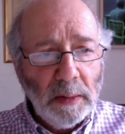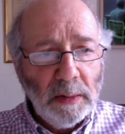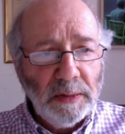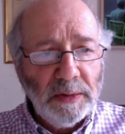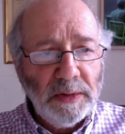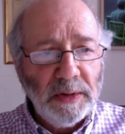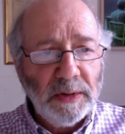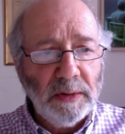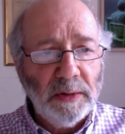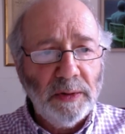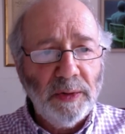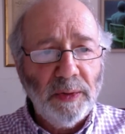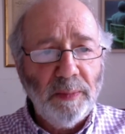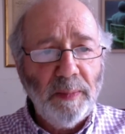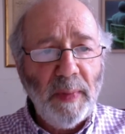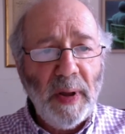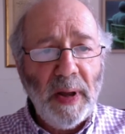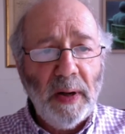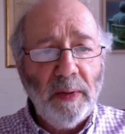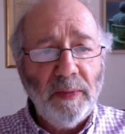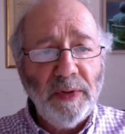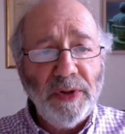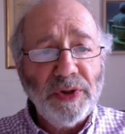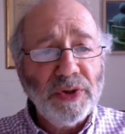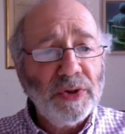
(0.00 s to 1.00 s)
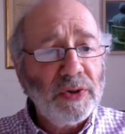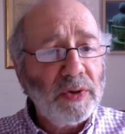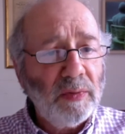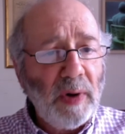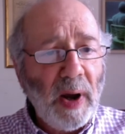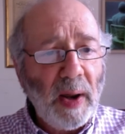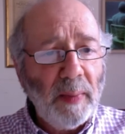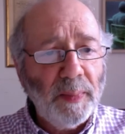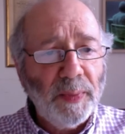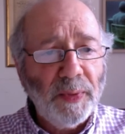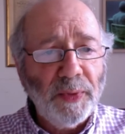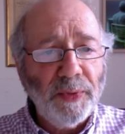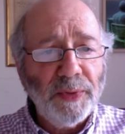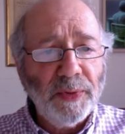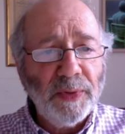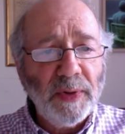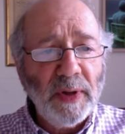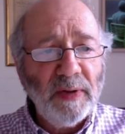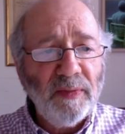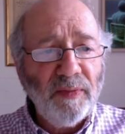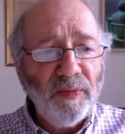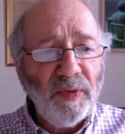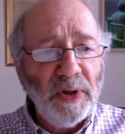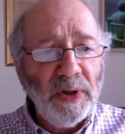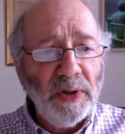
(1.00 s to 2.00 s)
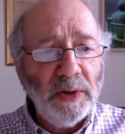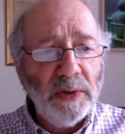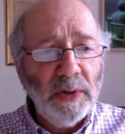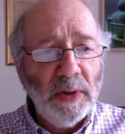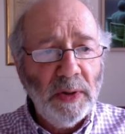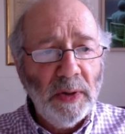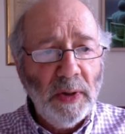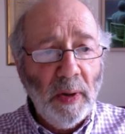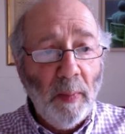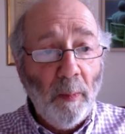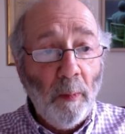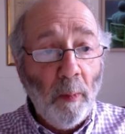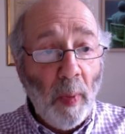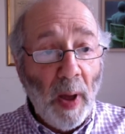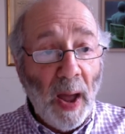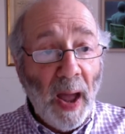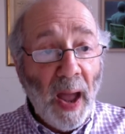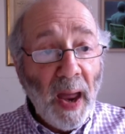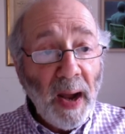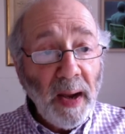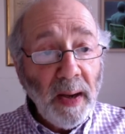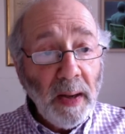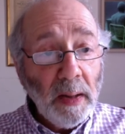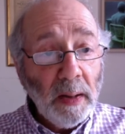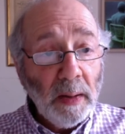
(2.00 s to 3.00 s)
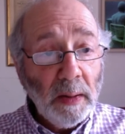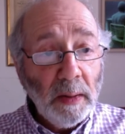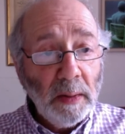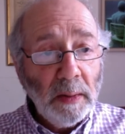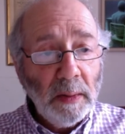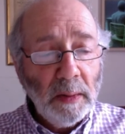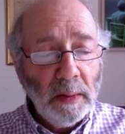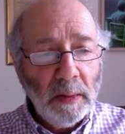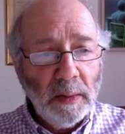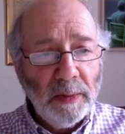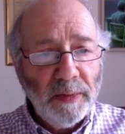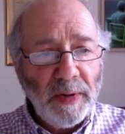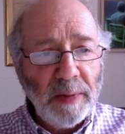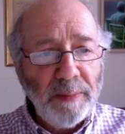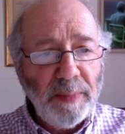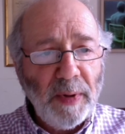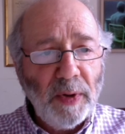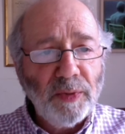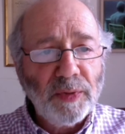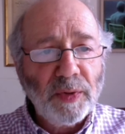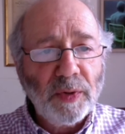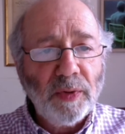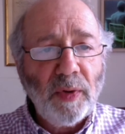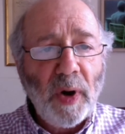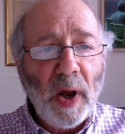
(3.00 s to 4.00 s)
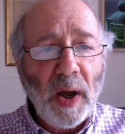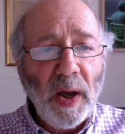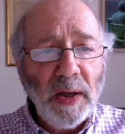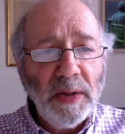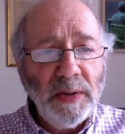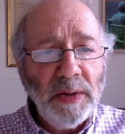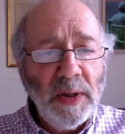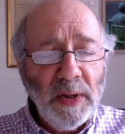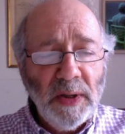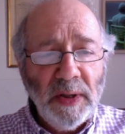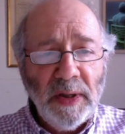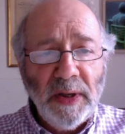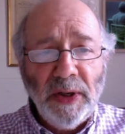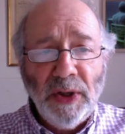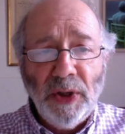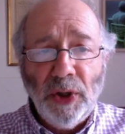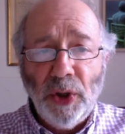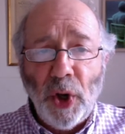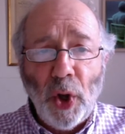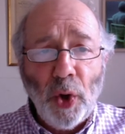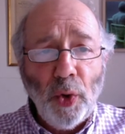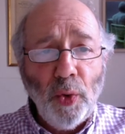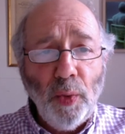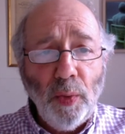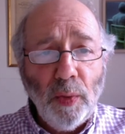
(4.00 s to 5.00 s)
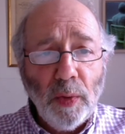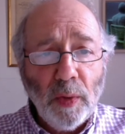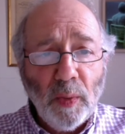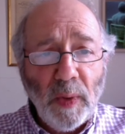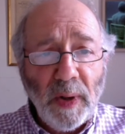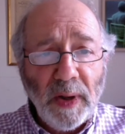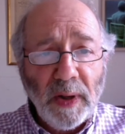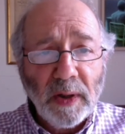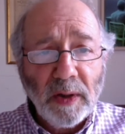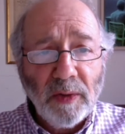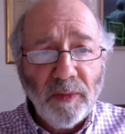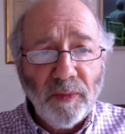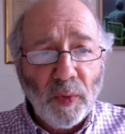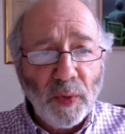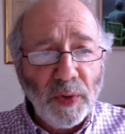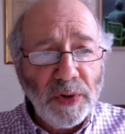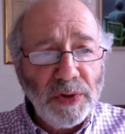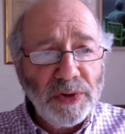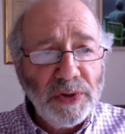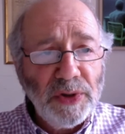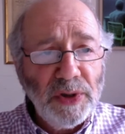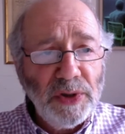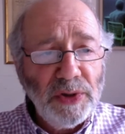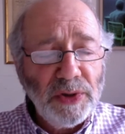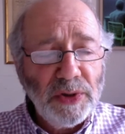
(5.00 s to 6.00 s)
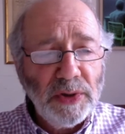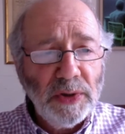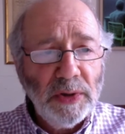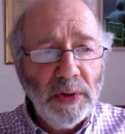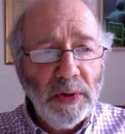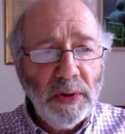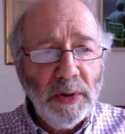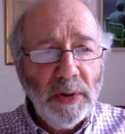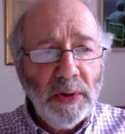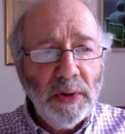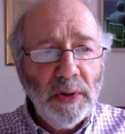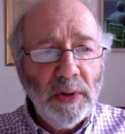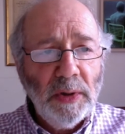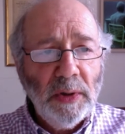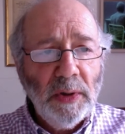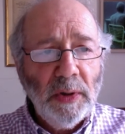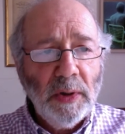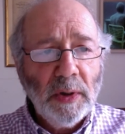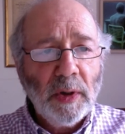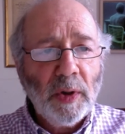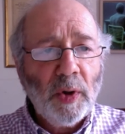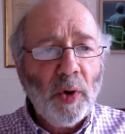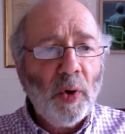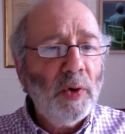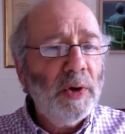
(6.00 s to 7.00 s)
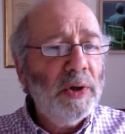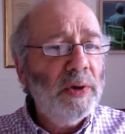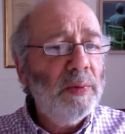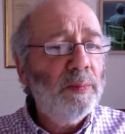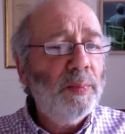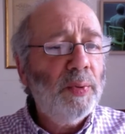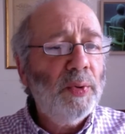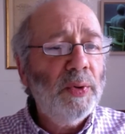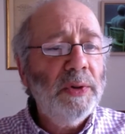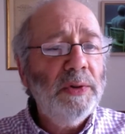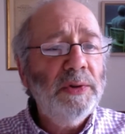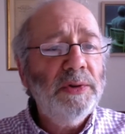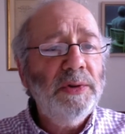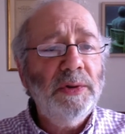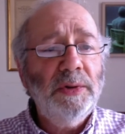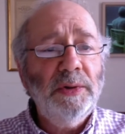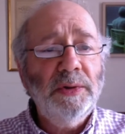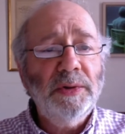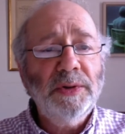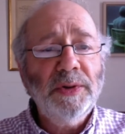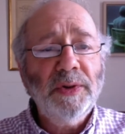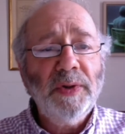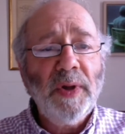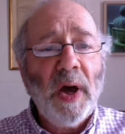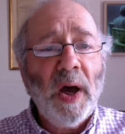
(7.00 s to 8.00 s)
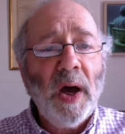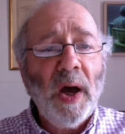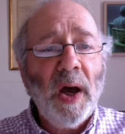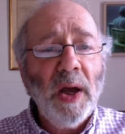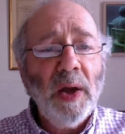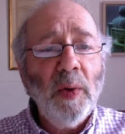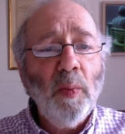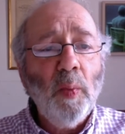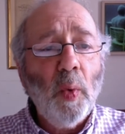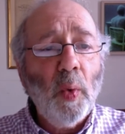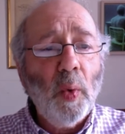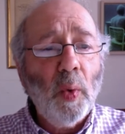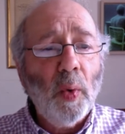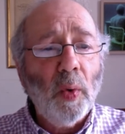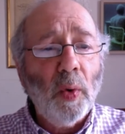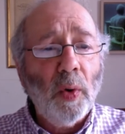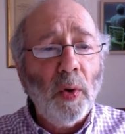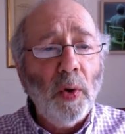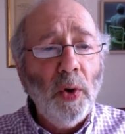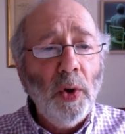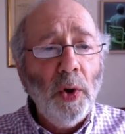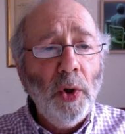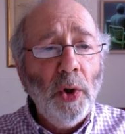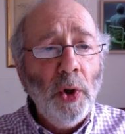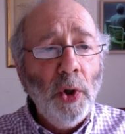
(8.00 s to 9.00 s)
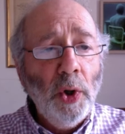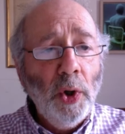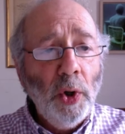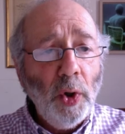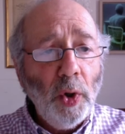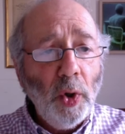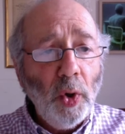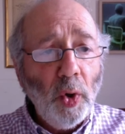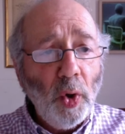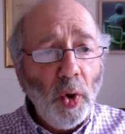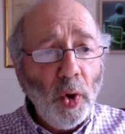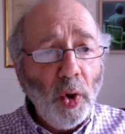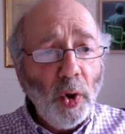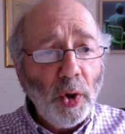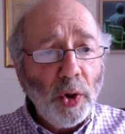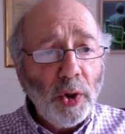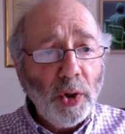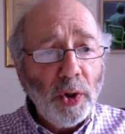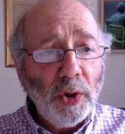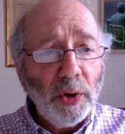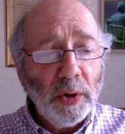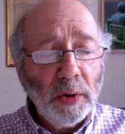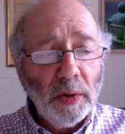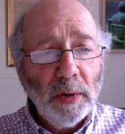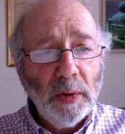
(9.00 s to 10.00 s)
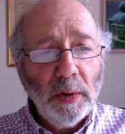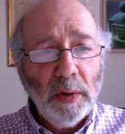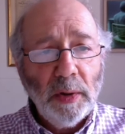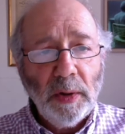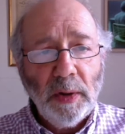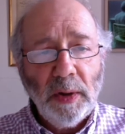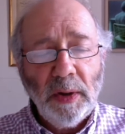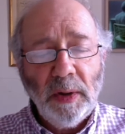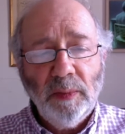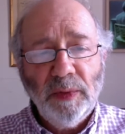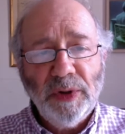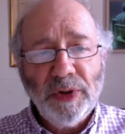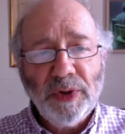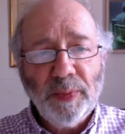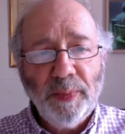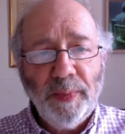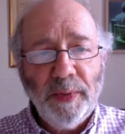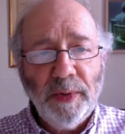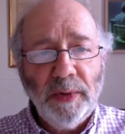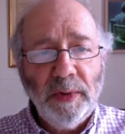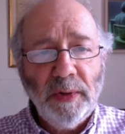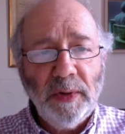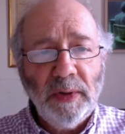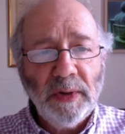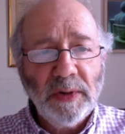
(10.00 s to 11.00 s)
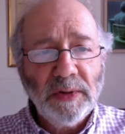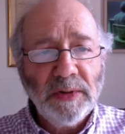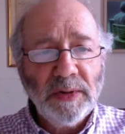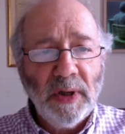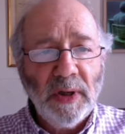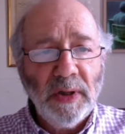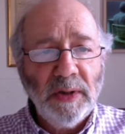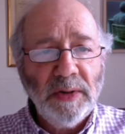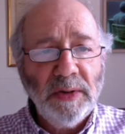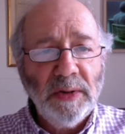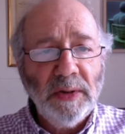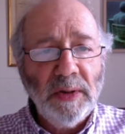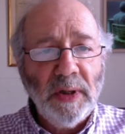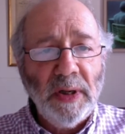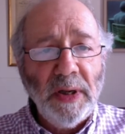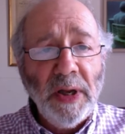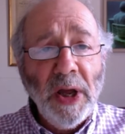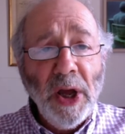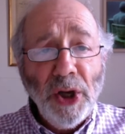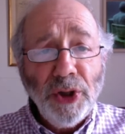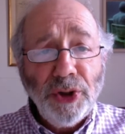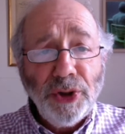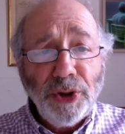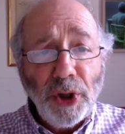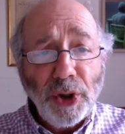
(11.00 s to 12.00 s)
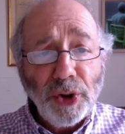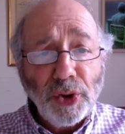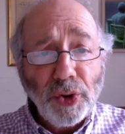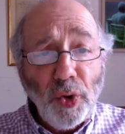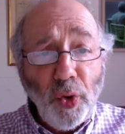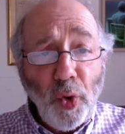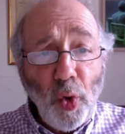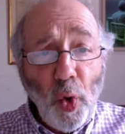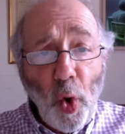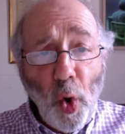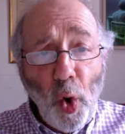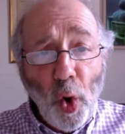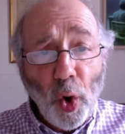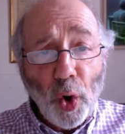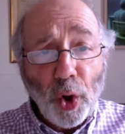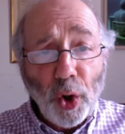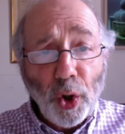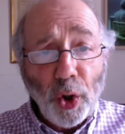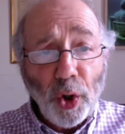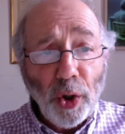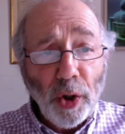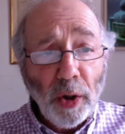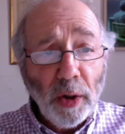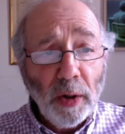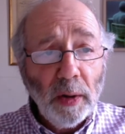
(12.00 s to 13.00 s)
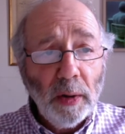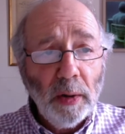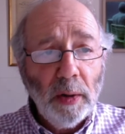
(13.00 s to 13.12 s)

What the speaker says: Dickon and Mary scrambled to their feet. "Man?" they both cried in low, quick voices. Colin pointed to the high wall. "Look!" he whispered excitedly. "Just look!"